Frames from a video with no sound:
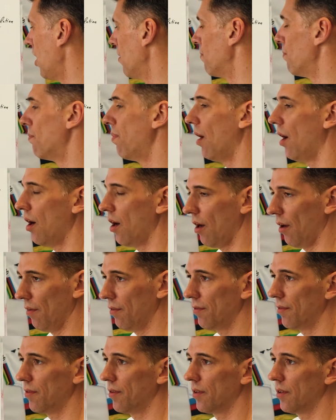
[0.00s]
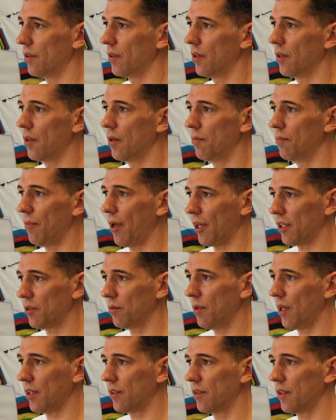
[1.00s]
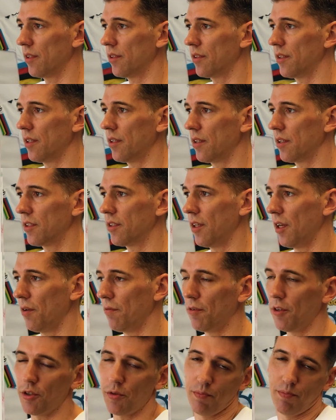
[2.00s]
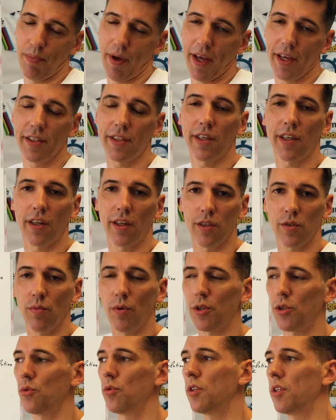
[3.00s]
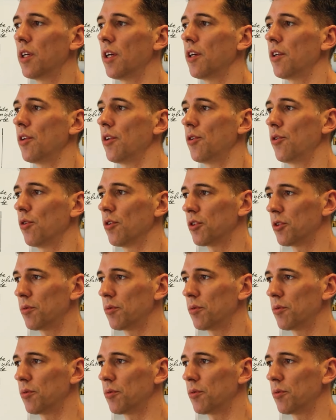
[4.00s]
above maximum lactate steady state, which basically is what you did in your